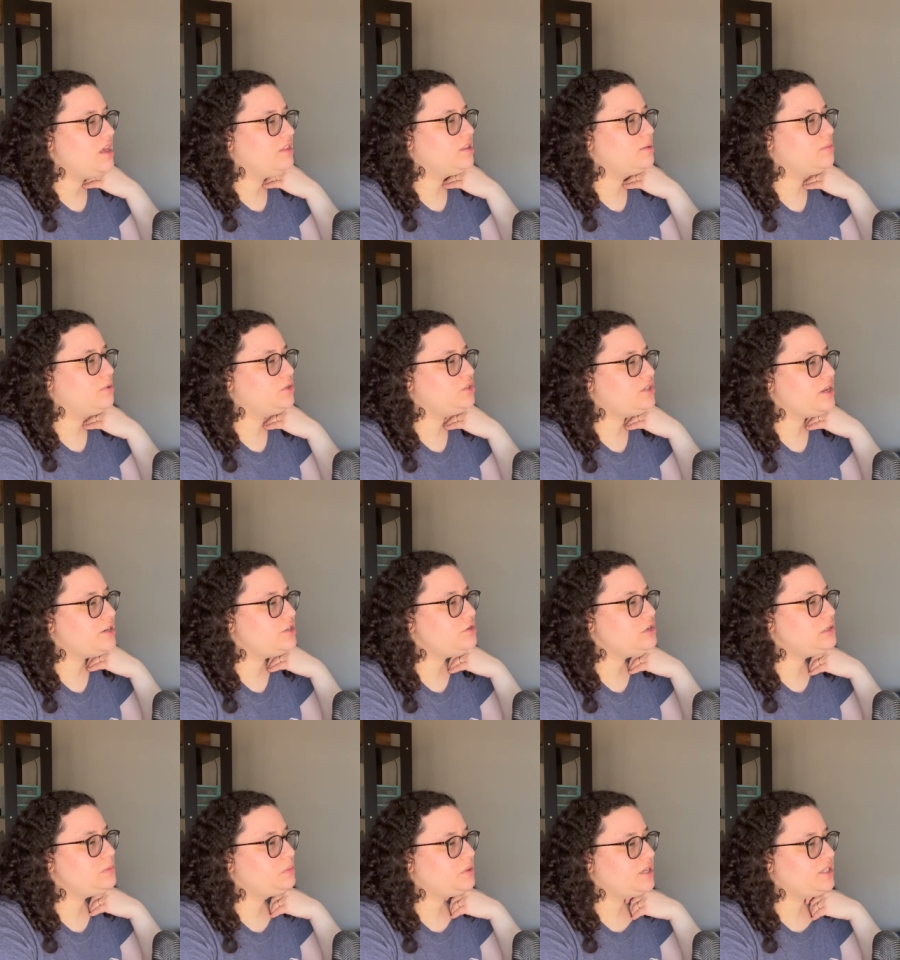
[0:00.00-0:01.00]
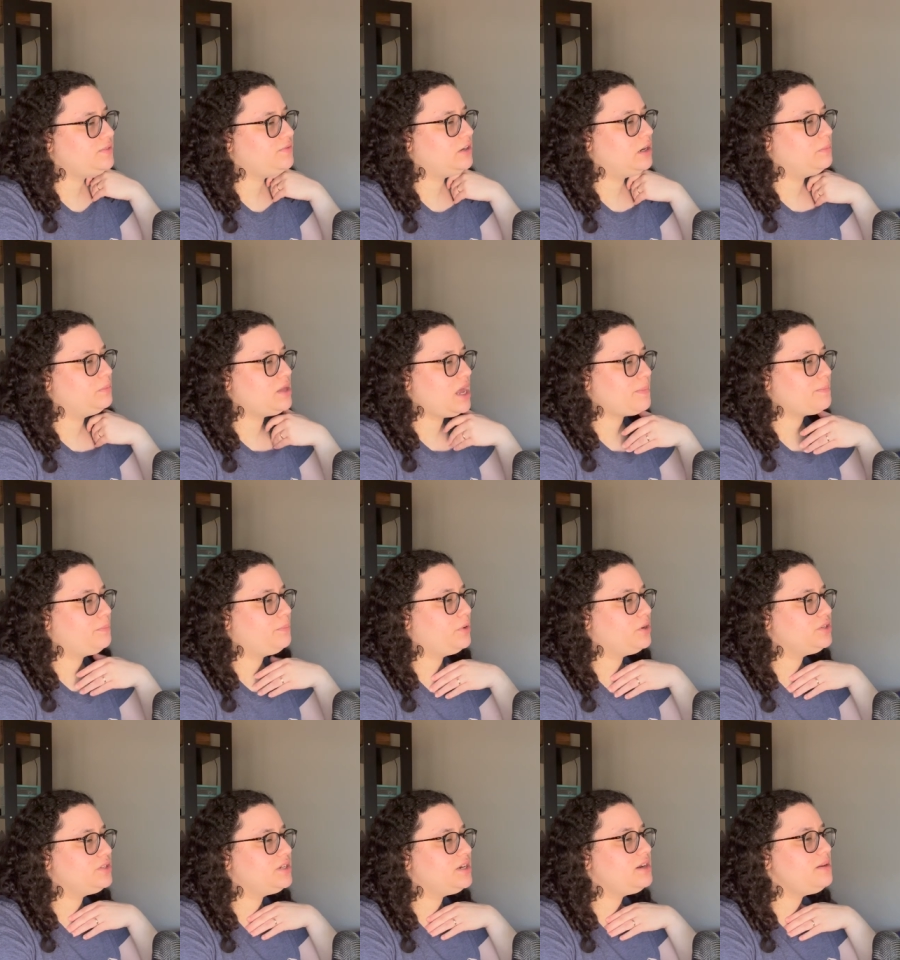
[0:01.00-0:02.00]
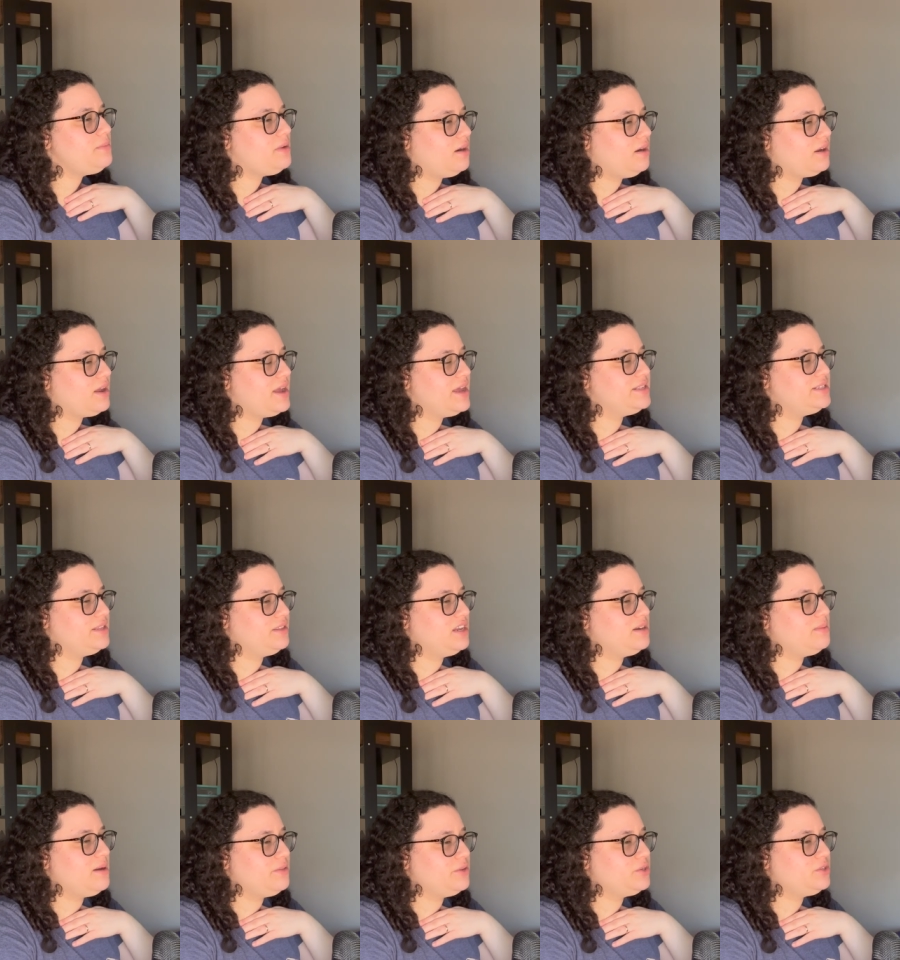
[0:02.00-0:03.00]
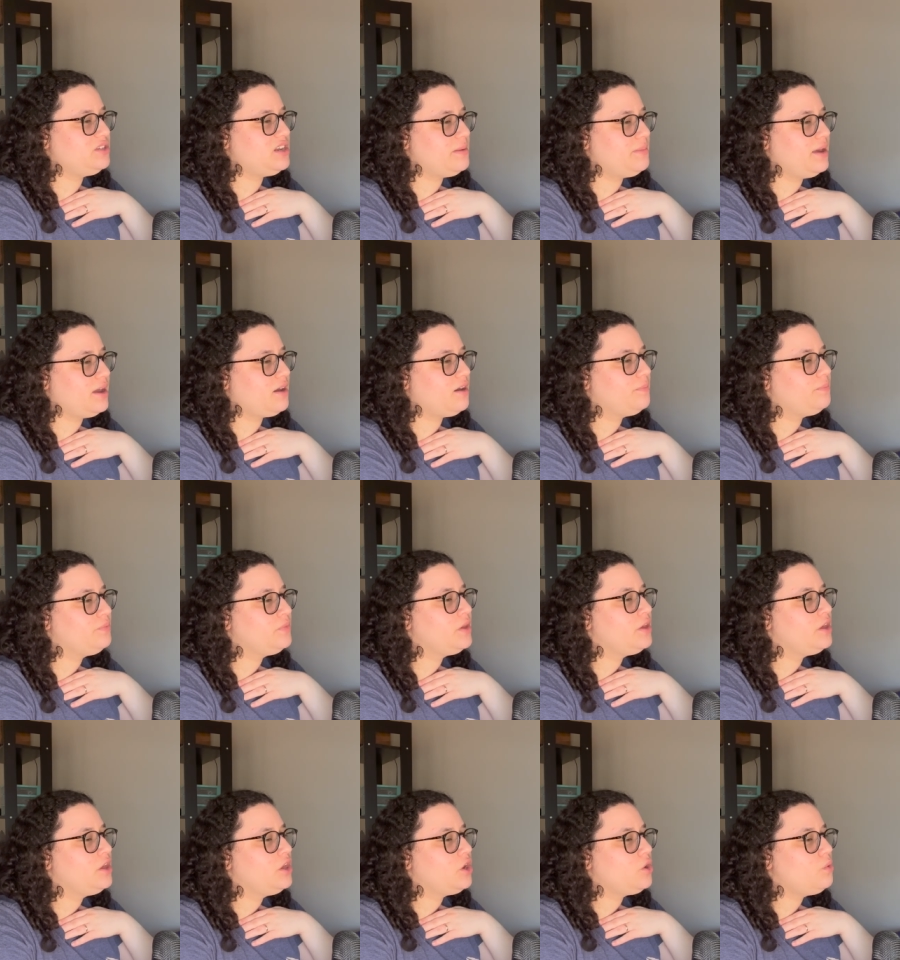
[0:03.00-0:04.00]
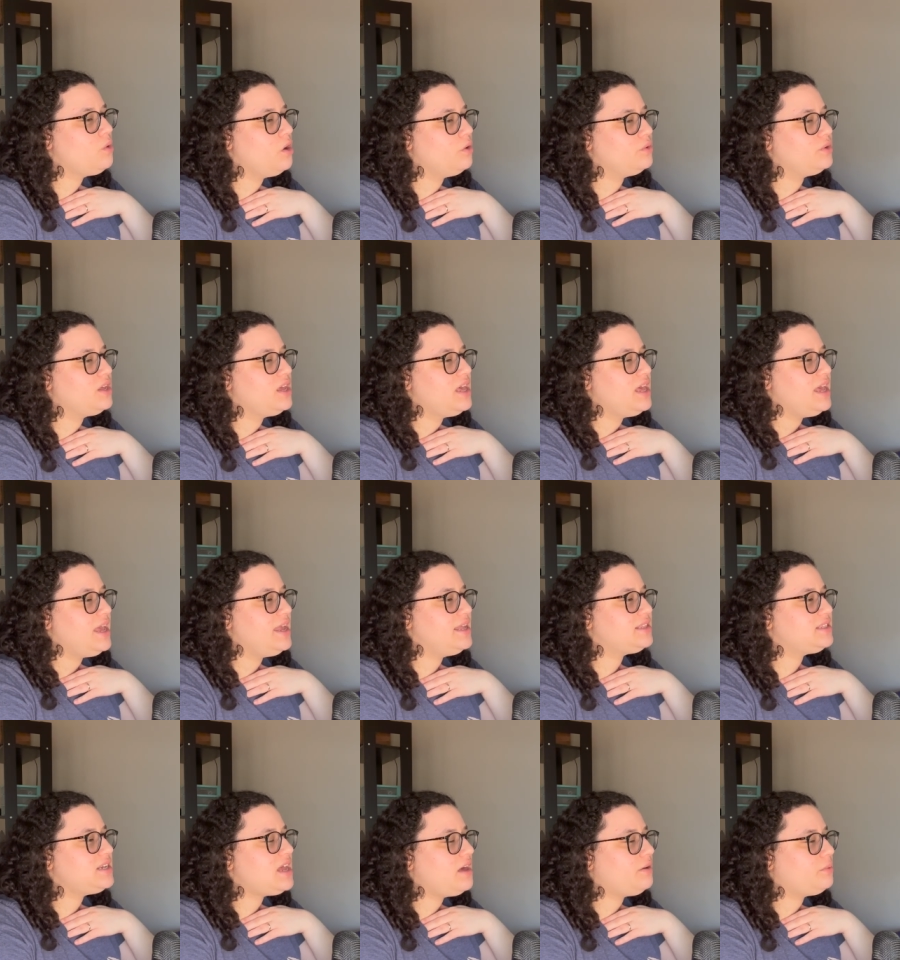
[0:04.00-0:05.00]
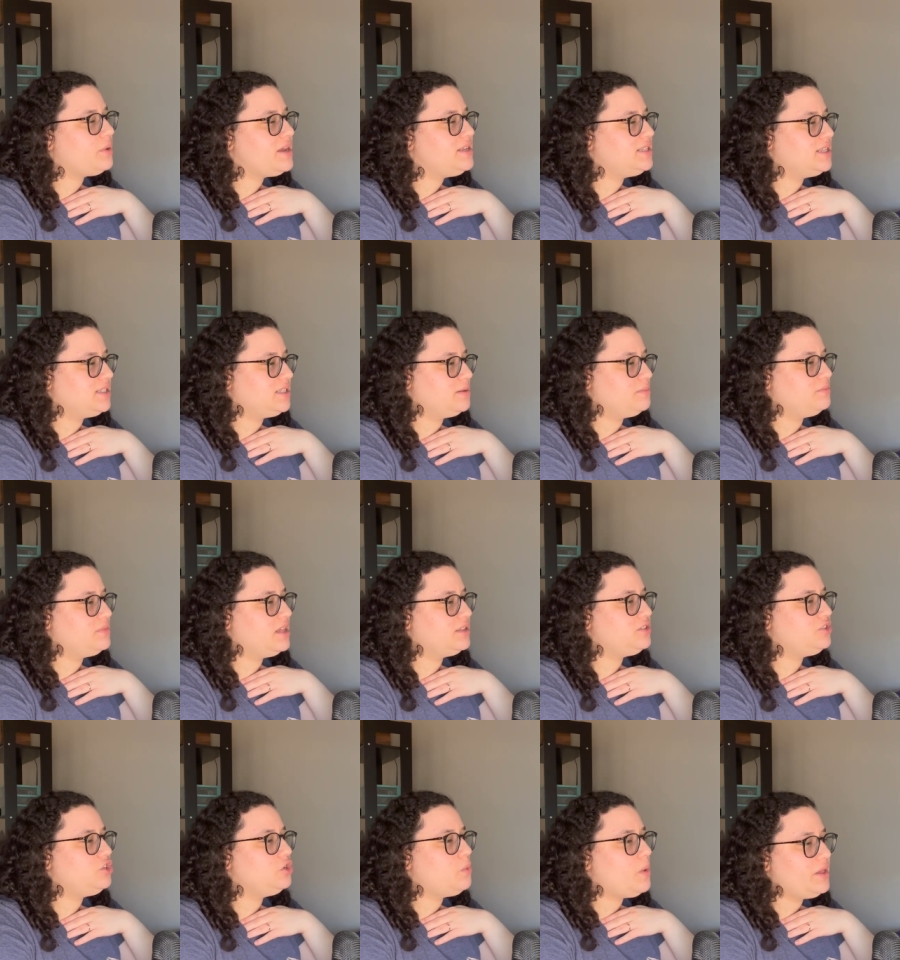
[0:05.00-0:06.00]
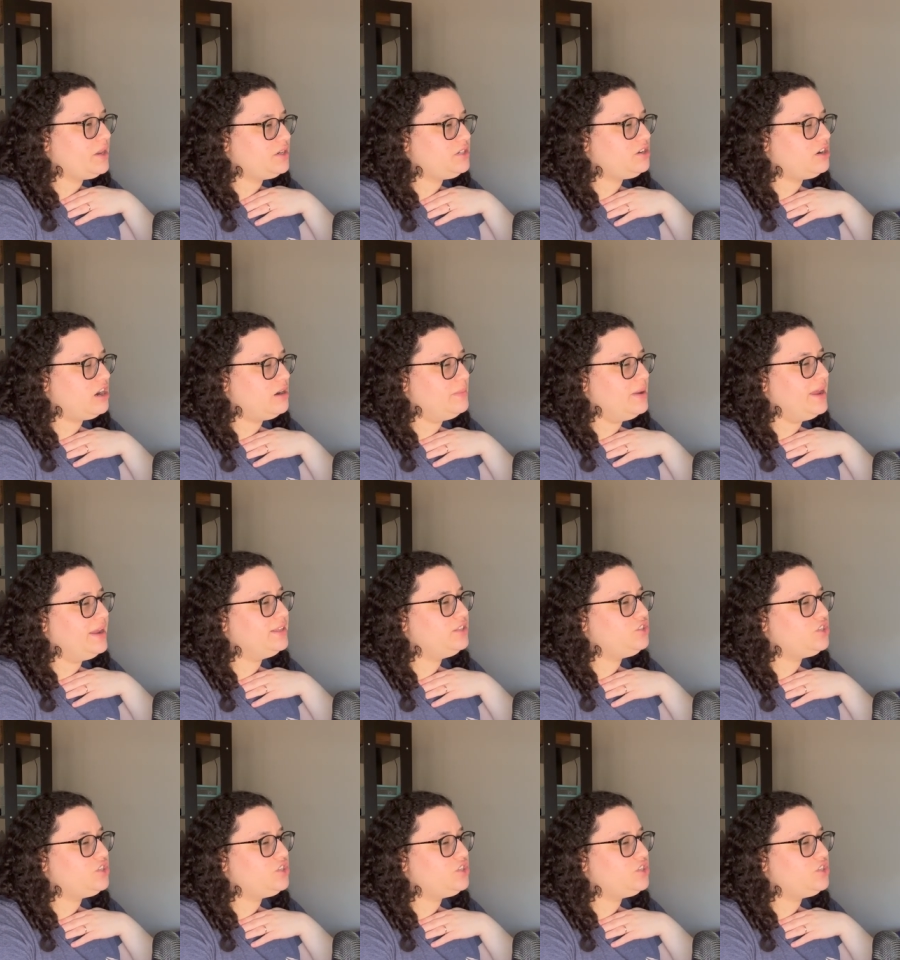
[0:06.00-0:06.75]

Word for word: The most dangerous place for a black person in America is in their mother's stomach. Quote, it's not racism, that's too wide a term. It's